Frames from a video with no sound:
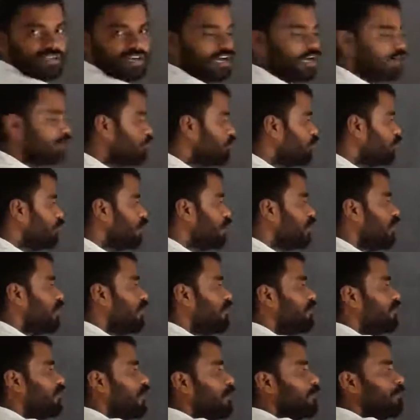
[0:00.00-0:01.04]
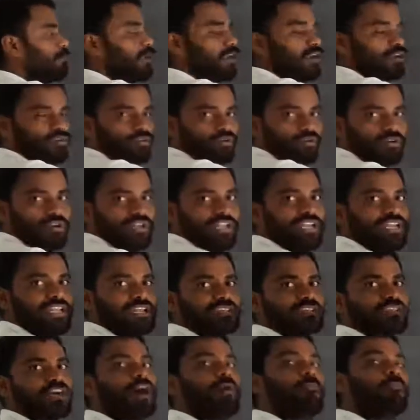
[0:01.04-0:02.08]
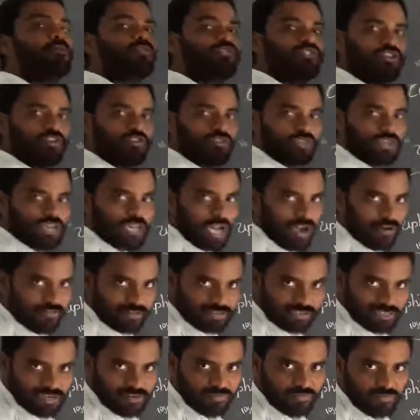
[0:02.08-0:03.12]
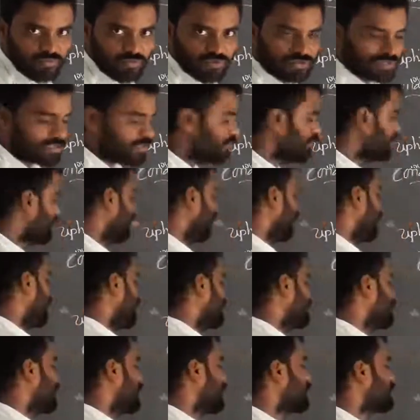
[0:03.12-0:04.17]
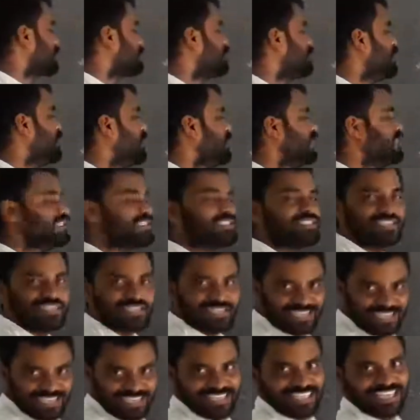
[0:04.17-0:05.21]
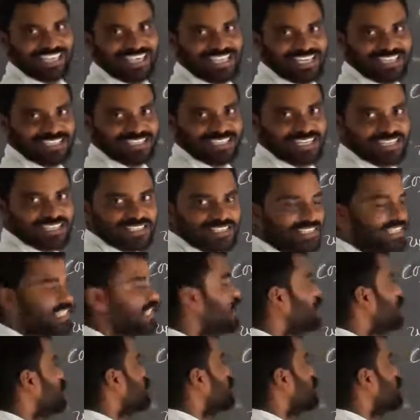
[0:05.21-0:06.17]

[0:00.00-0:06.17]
moving of uphill road, it is opposite to the gravitational force. For that, speed is decreases. So